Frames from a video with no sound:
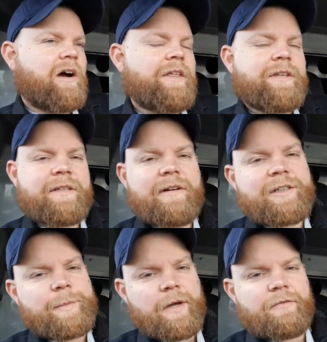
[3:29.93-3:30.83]
I think they're a
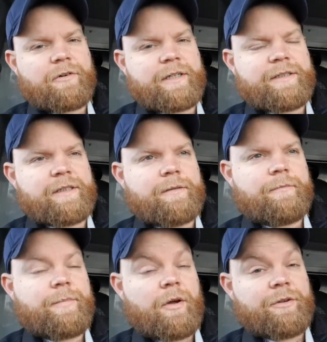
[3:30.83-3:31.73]
little bit overrated,
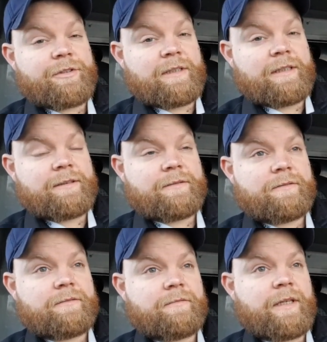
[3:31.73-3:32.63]
personally.
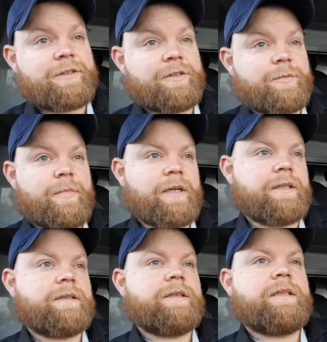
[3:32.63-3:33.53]
That's just me.